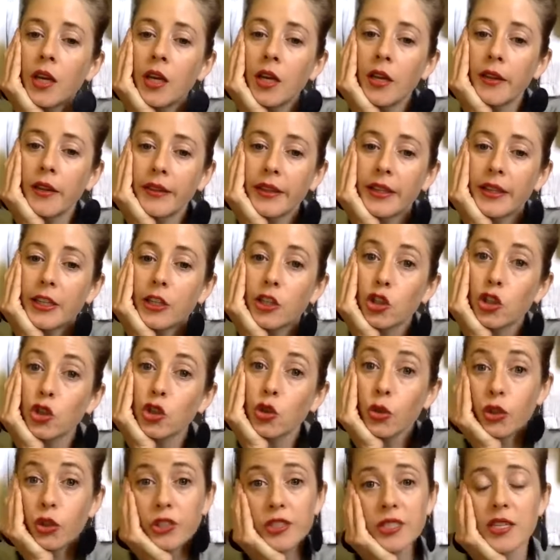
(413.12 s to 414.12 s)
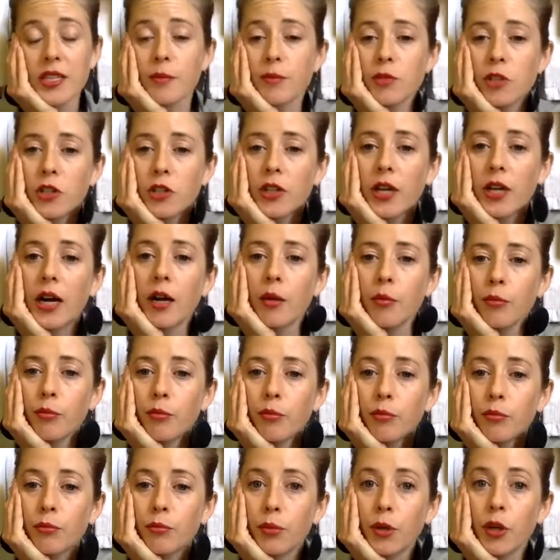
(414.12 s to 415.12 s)
the shoulder seams are not
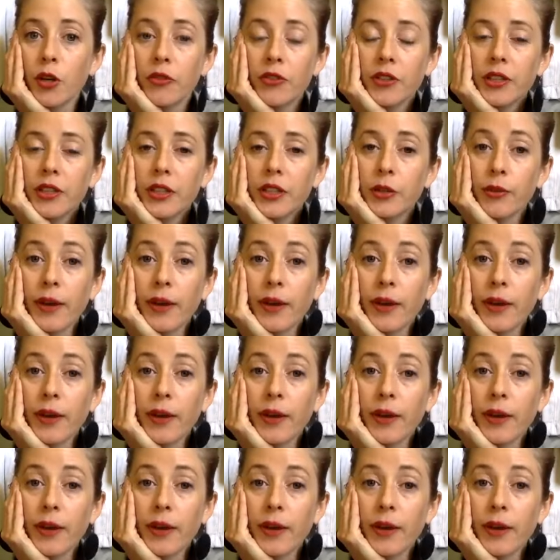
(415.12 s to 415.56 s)
perfectly